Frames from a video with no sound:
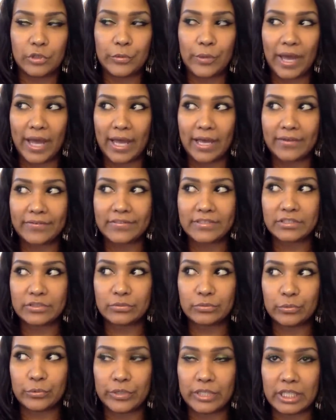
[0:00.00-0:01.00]
you have
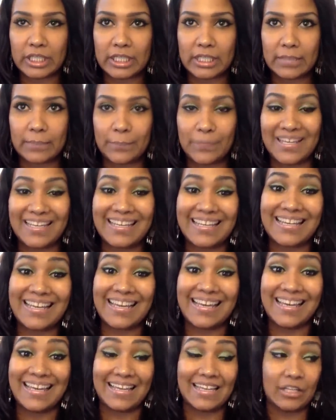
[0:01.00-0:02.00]
to really
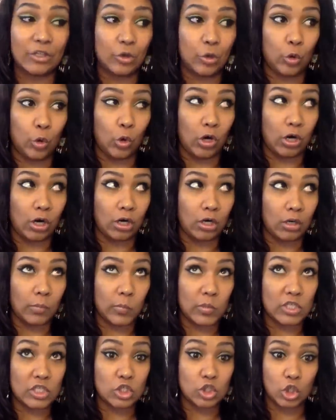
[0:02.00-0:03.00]
be in your
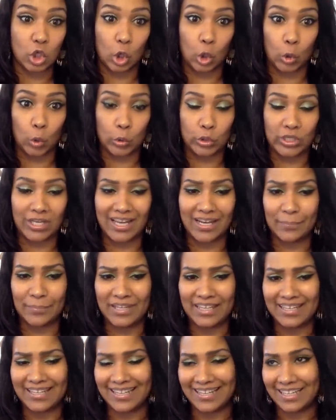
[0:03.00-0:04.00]
zone. You got to
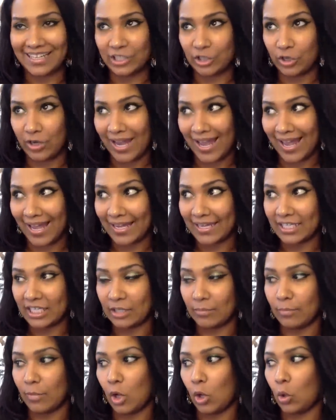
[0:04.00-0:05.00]
be in your
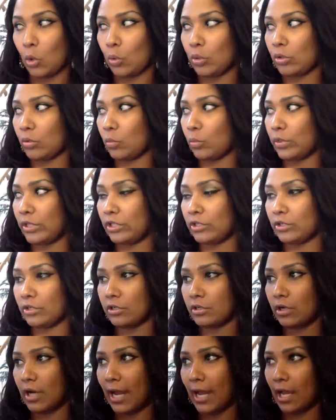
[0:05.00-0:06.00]
acting mode when
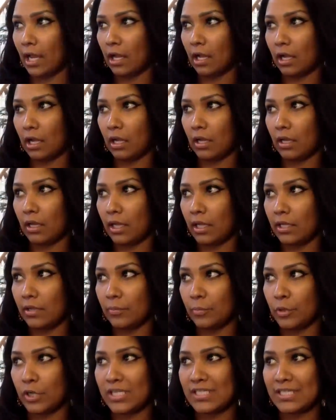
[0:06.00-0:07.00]
you're in
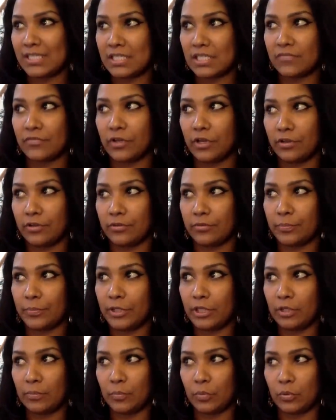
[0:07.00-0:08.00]
the presence of other
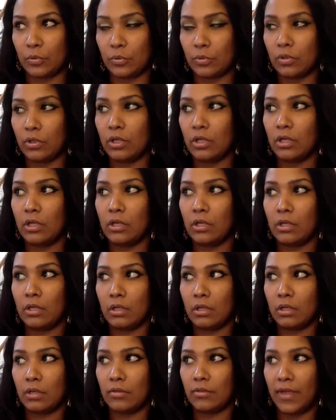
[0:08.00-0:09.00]
people
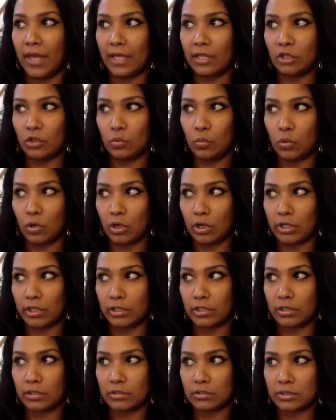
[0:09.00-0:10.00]
that you want
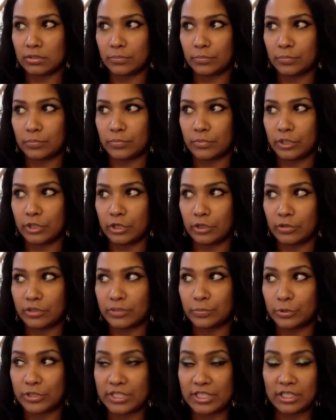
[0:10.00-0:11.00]
to, you know,
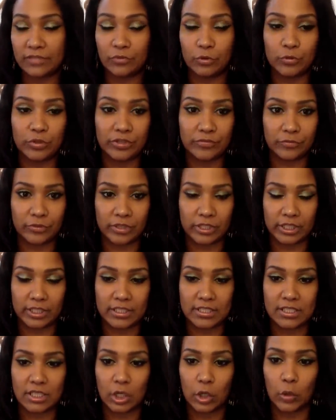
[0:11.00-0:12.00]
to perceive you
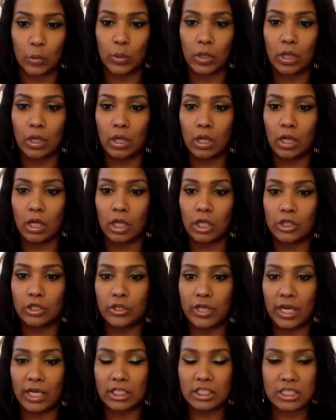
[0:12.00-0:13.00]
differently. So
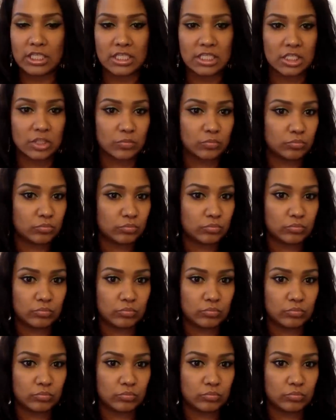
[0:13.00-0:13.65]
you got to just